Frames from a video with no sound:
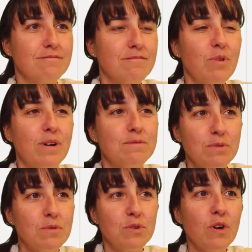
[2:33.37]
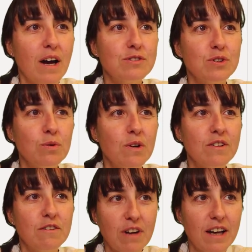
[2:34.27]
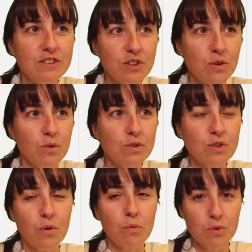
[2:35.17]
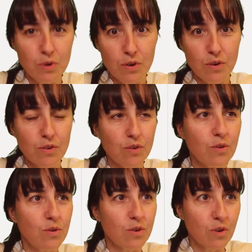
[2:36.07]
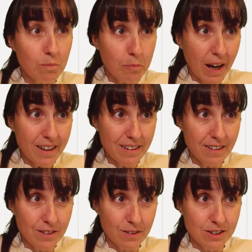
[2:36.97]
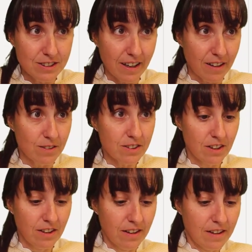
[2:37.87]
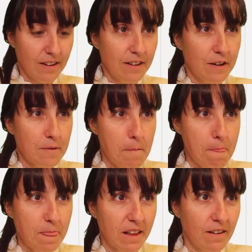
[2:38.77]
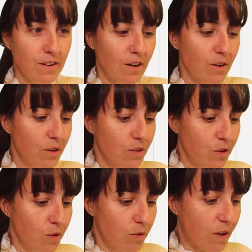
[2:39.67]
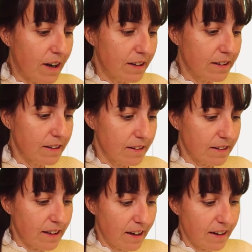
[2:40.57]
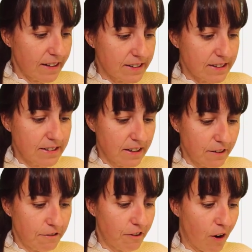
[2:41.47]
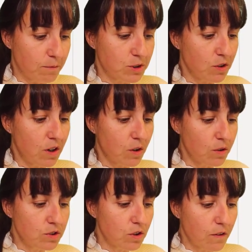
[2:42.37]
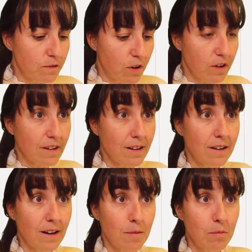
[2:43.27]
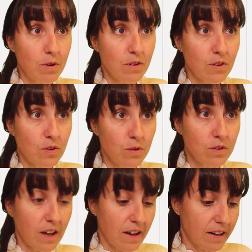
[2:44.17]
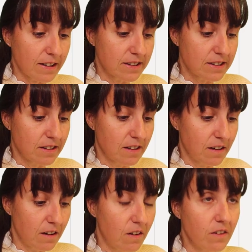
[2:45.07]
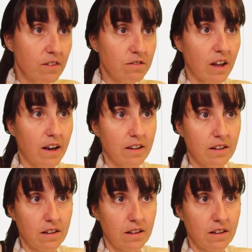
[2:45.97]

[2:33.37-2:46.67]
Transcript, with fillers: well, you have to do it on the fly too. So what you're going to do, you go back here to sales, and then you're going to write text from. So you're going to convert the number to text on the fly,